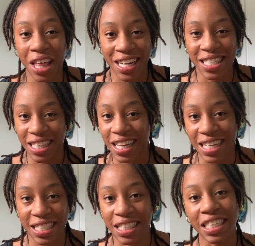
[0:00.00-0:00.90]
that's the
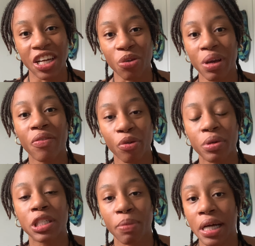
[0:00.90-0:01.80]
lesson here. We have a
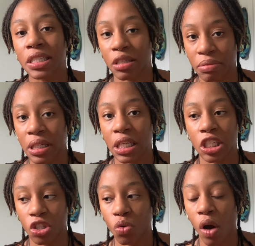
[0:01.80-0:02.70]
responsibility
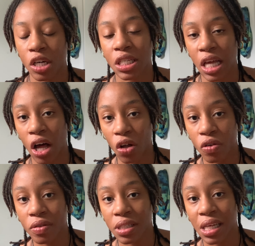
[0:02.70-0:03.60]
to
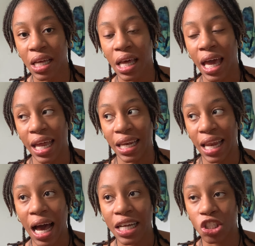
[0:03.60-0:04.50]
ourselves and
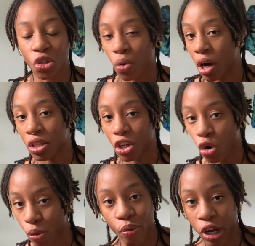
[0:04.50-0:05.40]
not to our the
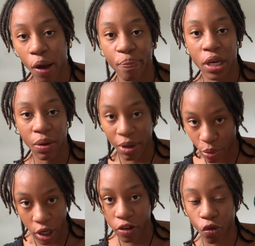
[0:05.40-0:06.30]
corporate company we
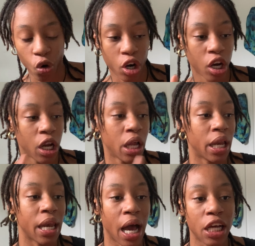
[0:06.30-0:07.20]
work
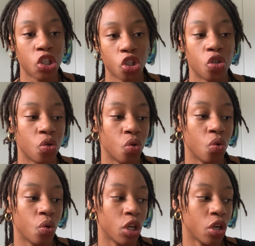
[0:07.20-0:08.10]
for, not
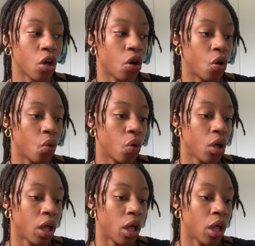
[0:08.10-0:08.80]
to you know